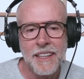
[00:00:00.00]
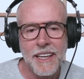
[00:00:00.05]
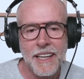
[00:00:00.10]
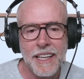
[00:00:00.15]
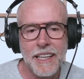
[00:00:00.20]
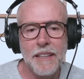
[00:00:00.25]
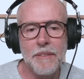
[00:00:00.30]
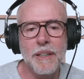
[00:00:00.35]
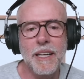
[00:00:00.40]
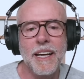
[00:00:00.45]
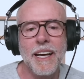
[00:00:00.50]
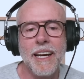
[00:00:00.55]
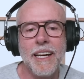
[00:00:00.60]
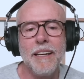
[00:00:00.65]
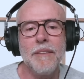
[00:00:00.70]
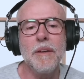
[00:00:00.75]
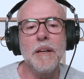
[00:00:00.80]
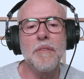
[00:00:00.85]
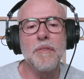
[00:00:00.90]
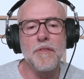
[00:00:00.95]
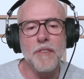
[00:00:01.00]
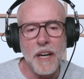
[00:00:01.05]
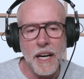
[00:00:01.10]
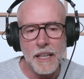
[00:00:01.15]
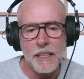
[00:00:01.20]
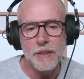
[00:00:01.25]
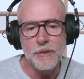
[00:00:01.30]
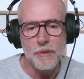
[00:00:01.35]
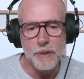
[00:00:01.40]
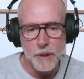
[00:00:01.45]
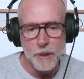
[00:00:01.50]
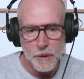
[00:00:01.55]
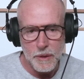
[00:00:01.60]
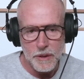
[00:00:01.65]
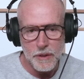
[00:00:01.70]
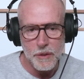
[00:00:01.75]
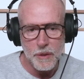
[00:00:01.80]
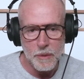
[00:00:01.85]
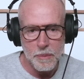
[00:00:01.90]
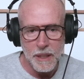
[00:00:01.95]
Even Fox
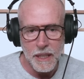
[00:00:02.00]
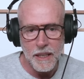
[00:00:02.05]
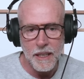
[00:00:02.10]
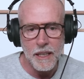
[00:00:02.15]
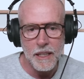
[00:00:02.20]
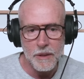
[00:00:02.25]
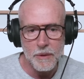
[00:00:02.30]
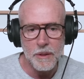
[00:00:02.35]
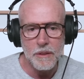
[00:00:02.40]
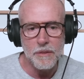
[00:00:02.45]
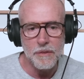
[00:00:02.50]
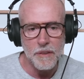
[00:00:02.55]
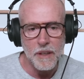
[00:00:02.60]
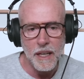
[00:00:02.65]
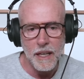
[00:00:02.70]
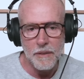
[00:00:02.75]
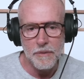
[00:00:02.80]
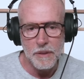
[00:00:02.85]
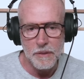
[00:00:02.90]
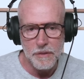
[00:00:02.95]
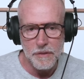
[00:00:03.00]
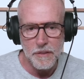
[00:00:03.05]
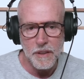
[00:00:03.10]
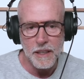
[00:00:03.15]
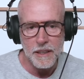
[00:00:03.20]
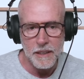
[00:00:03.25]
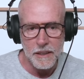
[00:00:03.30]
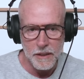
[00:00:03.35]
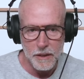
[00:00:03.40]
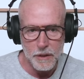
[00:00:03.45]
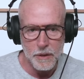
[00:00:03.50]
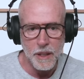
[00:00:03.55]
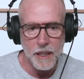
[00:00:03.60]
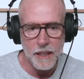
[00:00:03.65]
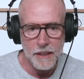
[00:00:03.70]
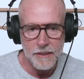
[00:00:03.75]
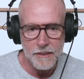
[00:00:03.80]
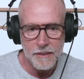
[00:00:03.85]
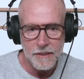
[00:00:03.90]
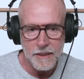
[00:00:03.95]
viewers who are about 105 and fucking
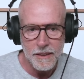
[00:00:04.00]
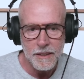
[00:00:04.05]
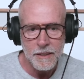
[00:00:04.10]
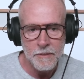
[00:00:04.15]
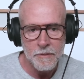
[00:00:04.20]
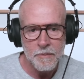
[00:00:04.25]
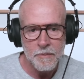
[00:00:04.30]
crazy